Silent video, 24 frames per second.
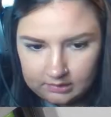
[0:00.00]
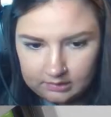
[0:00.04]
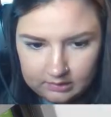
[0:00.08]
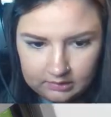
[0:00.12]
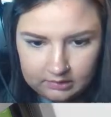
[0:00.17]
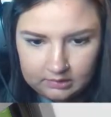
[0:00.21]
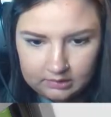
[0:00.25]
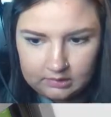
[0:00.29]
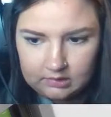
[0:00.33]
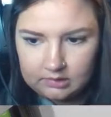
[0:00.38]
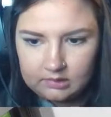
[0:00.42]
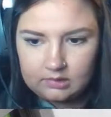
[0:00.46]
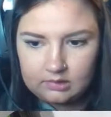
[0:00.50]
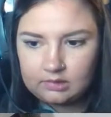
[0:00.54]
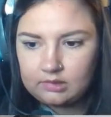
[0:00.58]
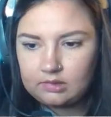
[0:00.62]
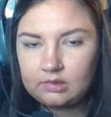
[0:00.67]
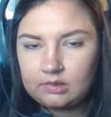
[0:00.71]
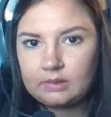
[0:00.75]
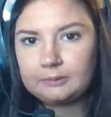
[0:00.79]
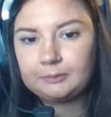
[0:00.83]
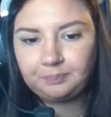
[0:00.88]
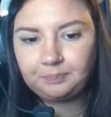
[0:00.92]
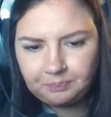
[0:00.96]
And I mean, it
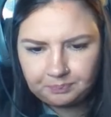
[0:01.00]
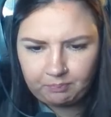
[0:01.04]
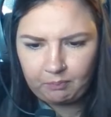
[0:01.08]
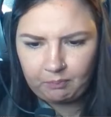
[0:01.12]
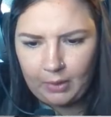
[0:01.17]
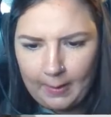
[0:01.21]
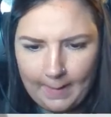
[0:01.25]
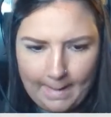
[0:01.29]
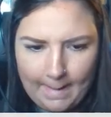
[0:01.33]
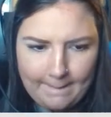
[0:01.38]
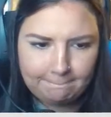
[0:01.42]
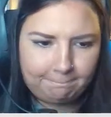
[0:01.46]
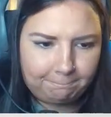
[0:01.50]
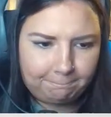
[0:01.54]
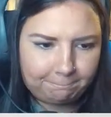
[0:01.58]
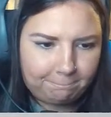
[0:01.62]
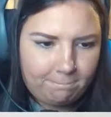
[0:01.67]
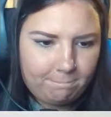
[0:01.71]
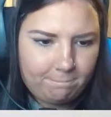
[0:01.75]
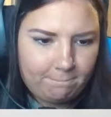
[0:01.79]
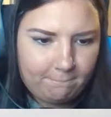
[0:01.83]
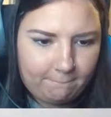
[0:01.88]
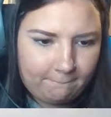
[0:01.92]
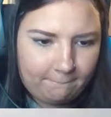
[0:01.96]
still looked nice,
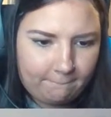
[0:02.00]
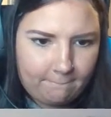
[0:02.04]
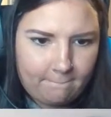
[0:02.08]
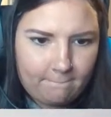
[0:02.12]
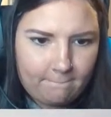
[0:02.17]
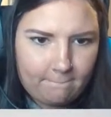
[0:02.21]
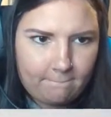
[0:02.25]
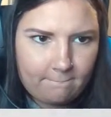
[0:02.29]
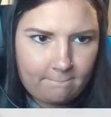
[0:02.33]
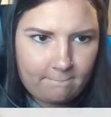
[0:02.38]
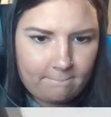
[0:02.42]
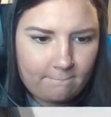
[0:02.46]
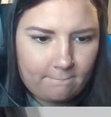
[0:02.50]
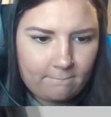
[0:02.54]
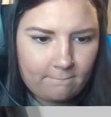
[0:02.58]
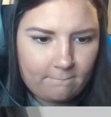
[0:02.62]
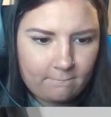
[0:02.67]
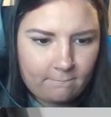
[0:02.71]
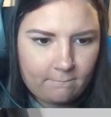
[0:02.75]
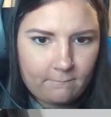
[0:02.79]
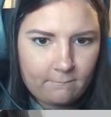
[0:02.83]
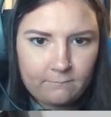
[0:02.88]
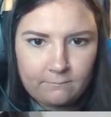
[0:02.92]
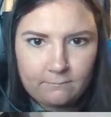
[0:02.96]
but it wasn't
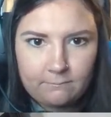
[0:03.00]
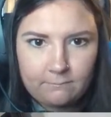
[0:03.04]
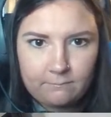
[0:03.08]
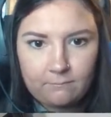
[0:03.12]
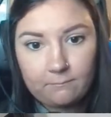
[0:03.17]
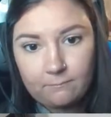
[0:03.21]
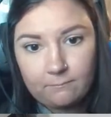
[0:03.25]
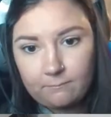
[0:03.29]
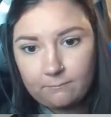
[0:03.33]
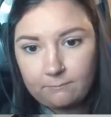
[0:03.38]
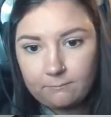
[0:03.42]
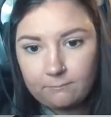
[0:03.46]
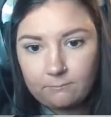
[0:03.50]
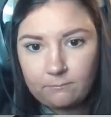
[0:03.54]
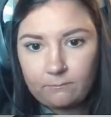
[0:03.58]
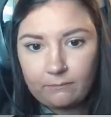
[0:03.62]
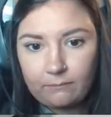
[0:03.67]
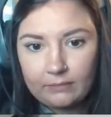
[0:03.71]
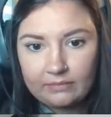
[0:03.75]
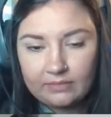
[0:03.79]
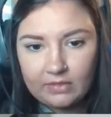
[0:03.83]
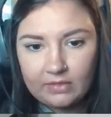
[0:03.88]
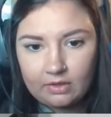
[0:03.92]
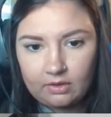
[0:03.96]
the look I was
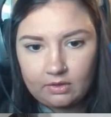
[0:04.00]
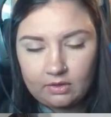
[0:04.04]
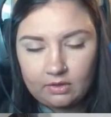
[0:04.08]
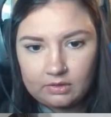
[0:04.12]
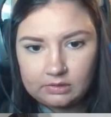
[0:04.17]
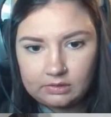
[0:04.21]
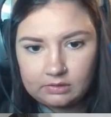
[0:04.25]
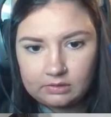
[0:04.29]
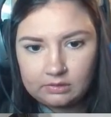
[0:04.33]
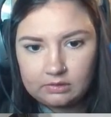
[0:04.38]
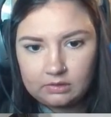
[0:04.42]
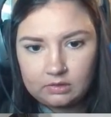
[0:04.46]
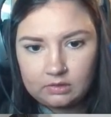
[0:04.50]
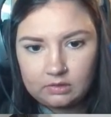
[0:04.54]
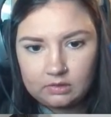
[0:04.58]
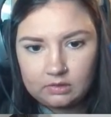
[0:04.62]
going for.